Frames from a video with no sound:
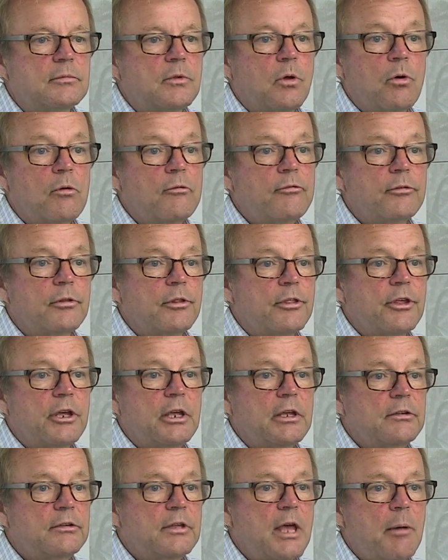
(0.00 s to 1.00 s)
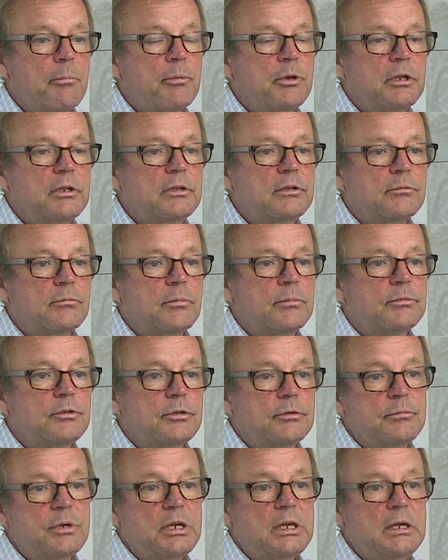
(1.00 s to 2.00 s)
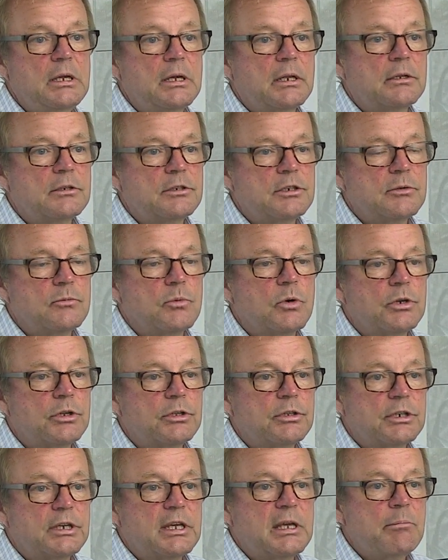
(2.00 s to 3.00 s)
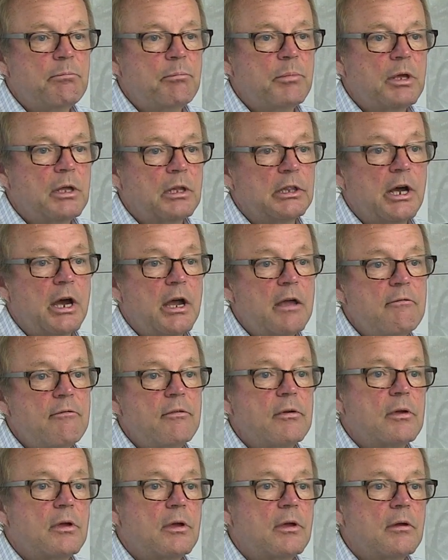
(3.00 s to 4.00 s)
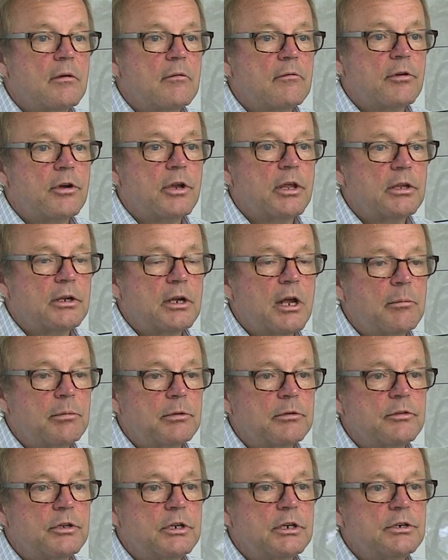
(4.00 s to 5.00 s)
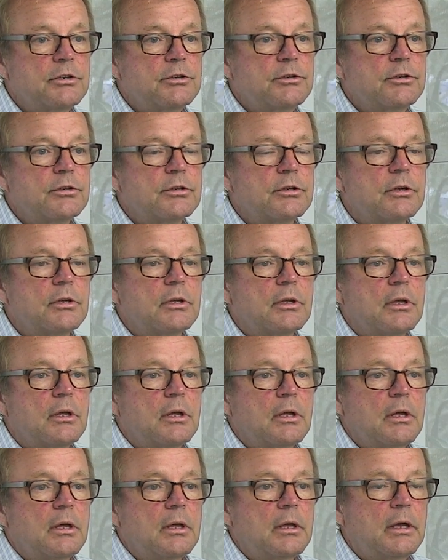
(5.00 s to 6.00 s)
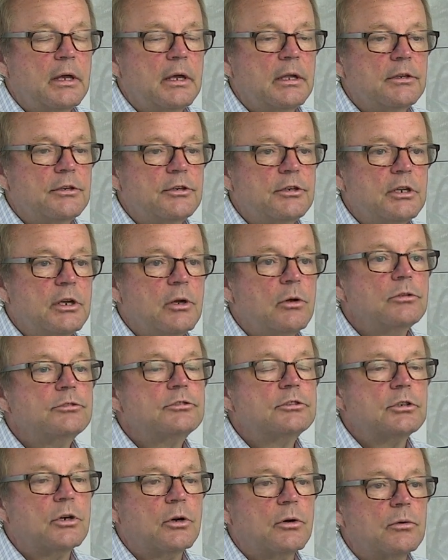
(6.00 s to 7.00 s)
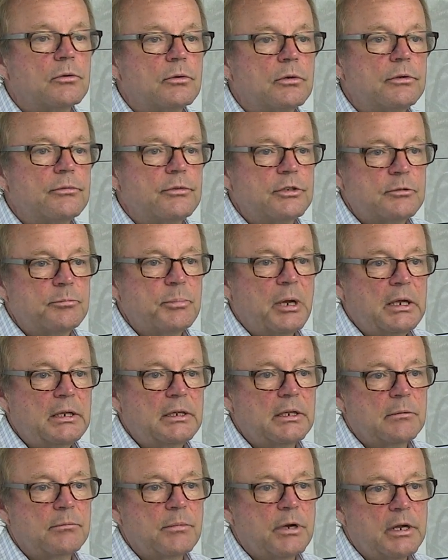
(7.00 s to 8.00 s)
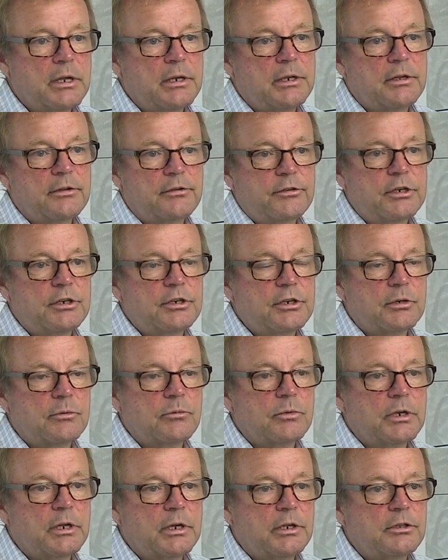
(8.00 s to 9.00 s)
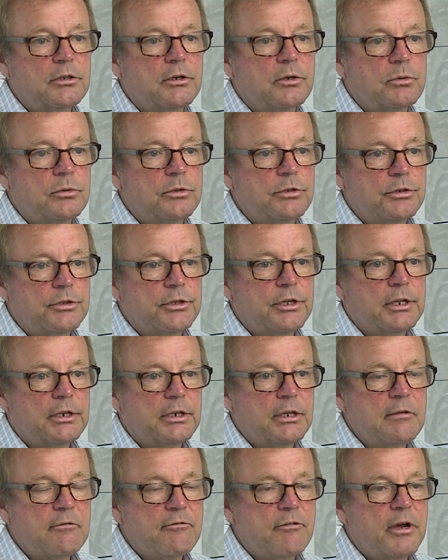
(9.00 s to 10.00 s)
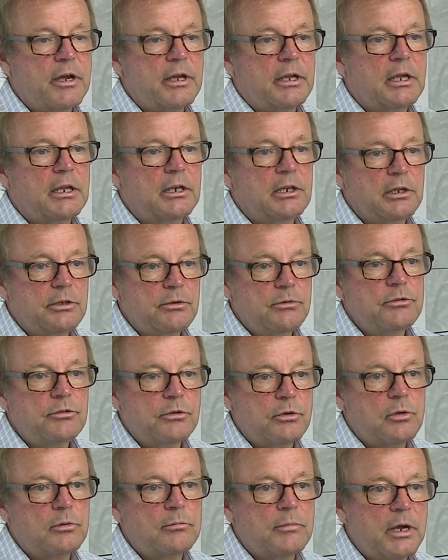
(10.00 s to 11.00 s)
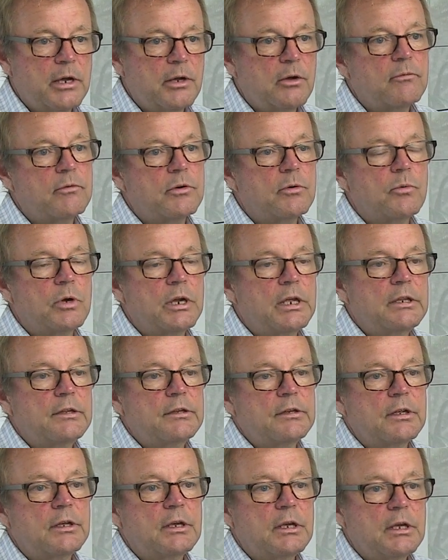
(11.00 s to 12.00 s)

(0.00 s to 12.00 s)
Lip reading: awful things happening to me, and she wanted to keep me alive for another couple of years. And she also respected my decision when I told her that if I can lose all my overweight,